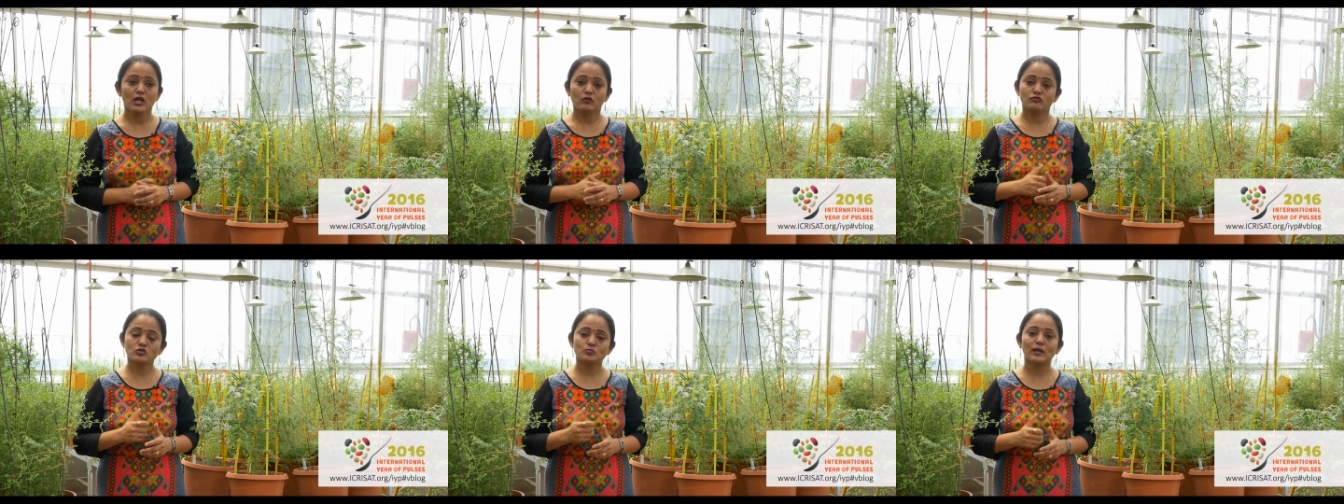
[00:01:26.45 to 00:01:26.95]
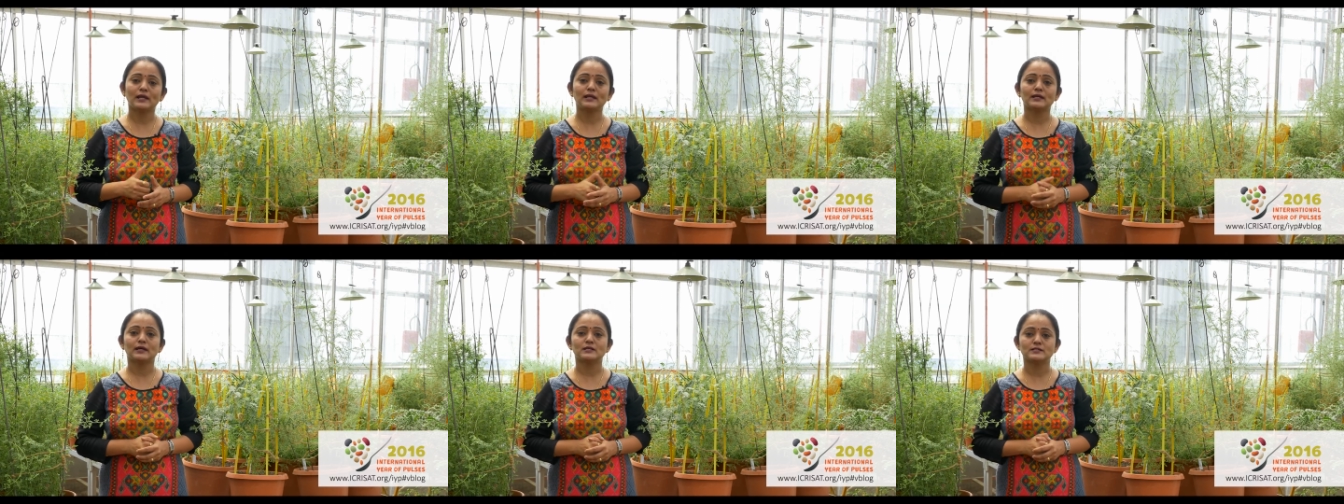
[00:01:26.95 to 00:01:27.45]
which mainly
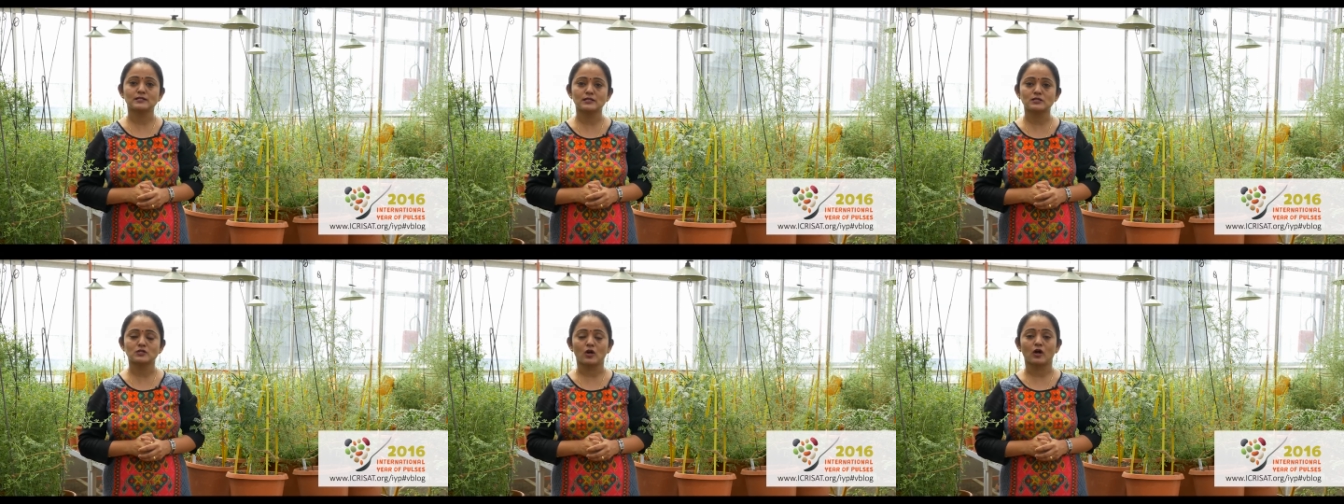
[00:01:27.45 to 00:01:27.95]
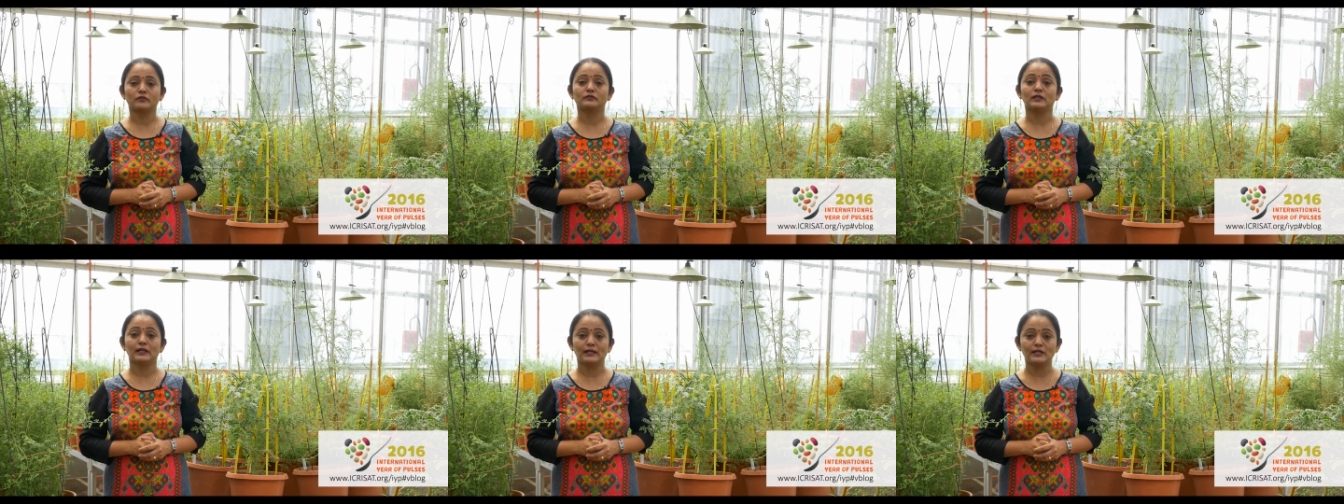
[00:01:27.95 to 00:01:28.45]
consist of
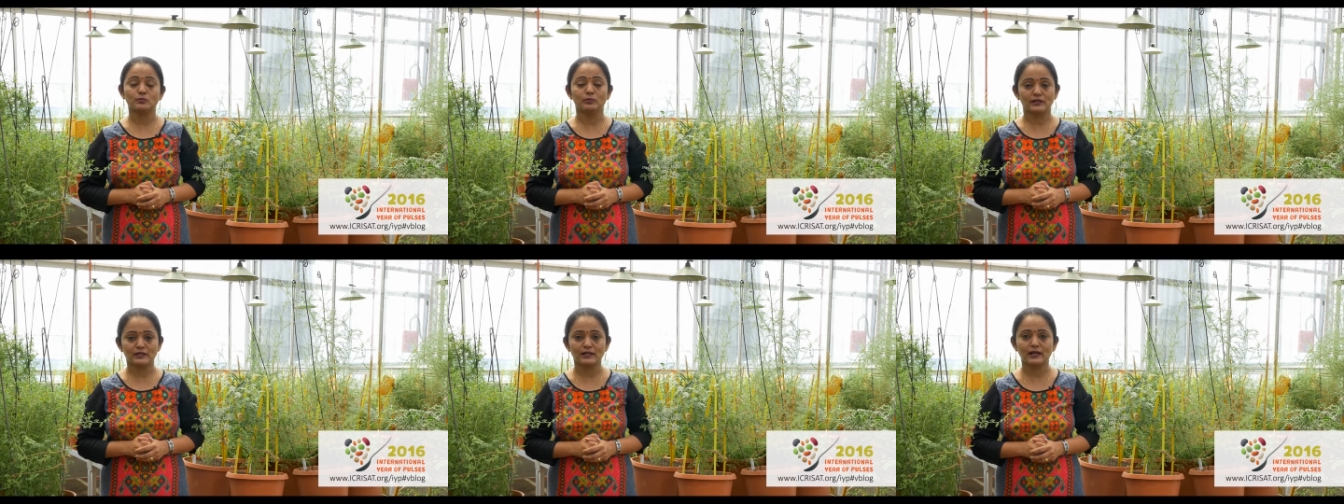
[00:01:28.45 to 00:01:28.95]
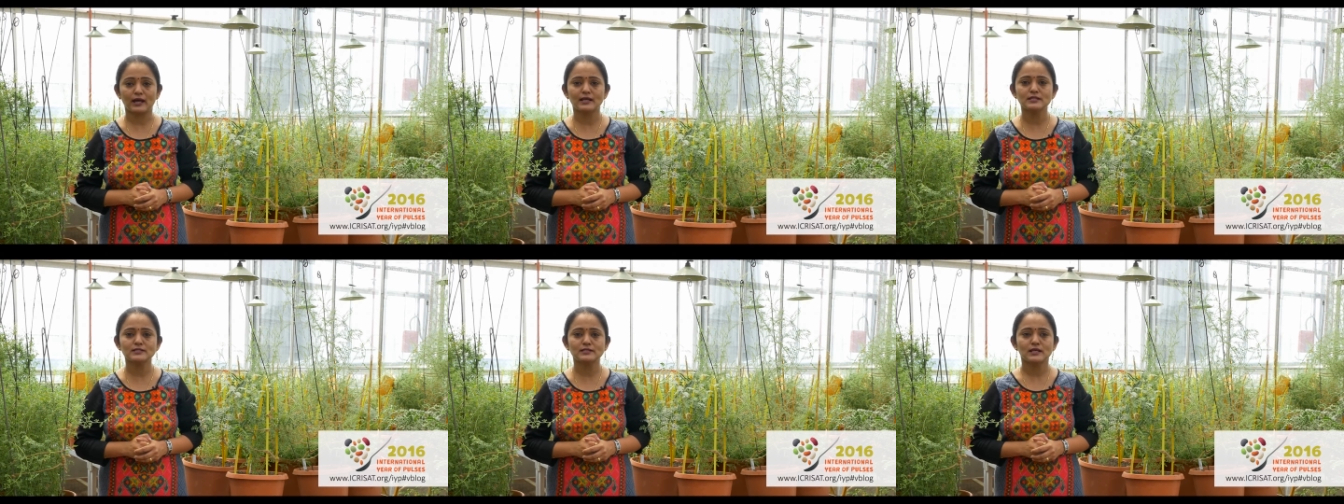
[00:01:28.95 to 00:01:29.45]
the elite breeding
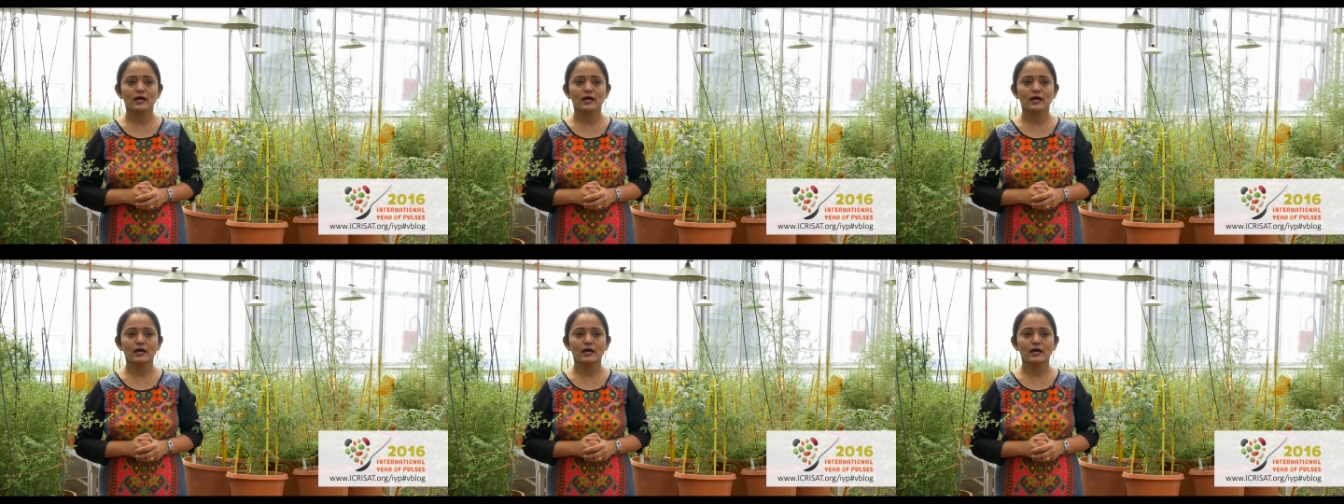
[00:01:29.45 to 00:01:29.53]
lines,